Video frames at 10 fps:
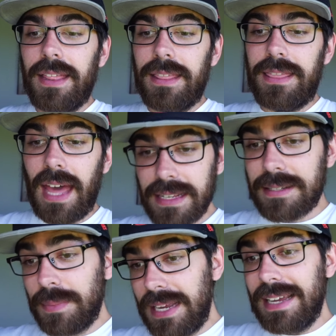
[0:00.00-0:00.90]
that
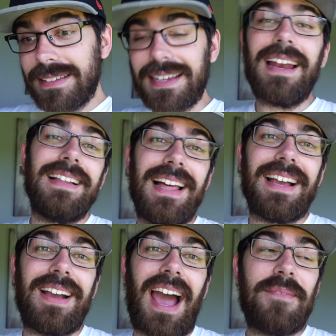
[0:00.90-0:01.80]
to me is kind of
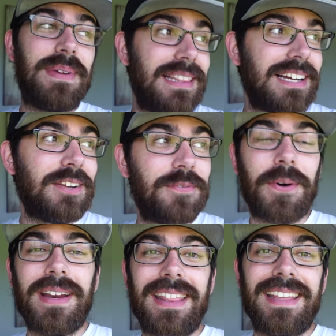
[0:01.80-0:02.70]
like, I've been looking
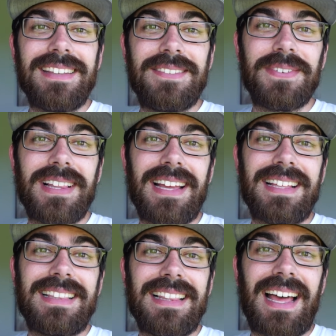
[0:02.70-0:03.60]
forward to this for
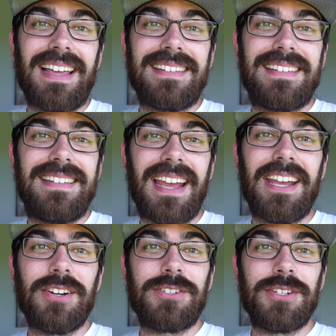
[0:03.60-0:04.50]
like the last
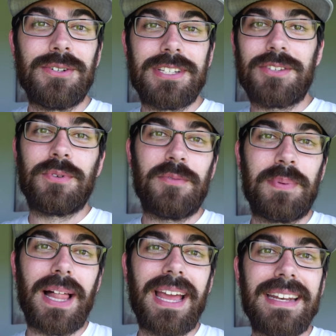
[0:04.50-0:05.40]
day or two since we've
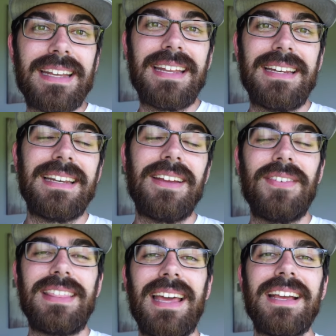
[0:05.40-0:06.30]
planned it and
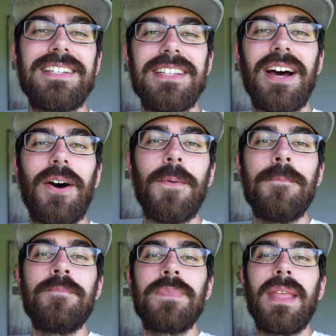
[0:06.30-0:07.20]
everything.
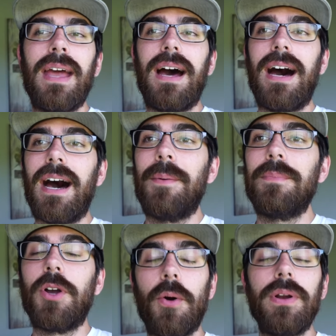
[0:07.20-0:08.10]
So
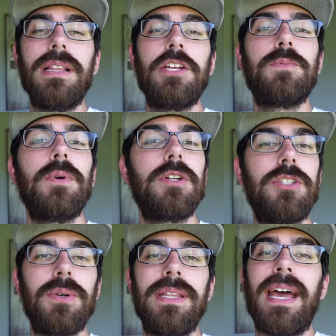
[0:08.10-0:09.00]
um, going to Lynchburg,
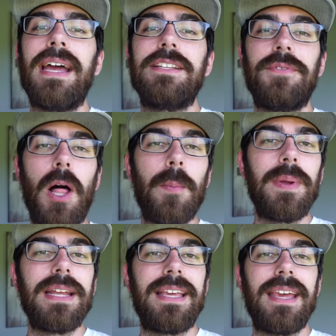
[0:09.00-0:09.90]
doing that,
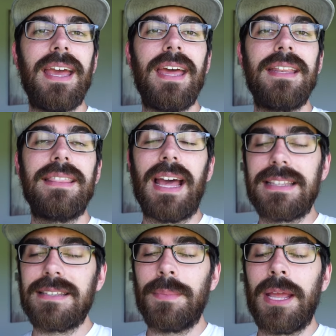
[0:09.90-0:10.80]
developing a kit.
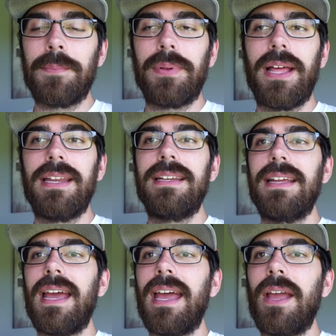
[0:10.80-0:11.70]
That's the main plan
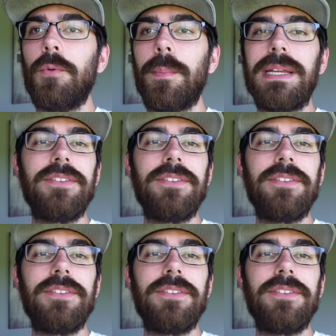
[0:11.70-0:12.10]
today. We'll be